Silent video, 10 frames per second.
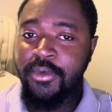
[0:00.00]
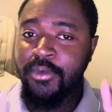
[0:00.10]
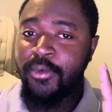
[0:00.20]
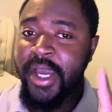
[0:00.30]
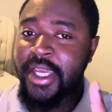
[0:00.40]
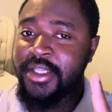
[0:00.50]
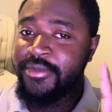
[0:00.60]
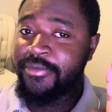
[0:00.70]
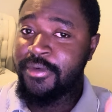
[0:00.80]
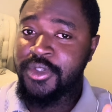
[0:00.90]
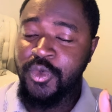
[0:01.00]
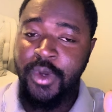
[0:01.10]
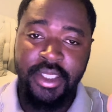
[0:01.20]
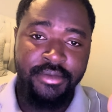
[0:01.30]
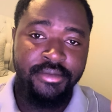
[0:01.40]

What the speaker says: Why the fourth one?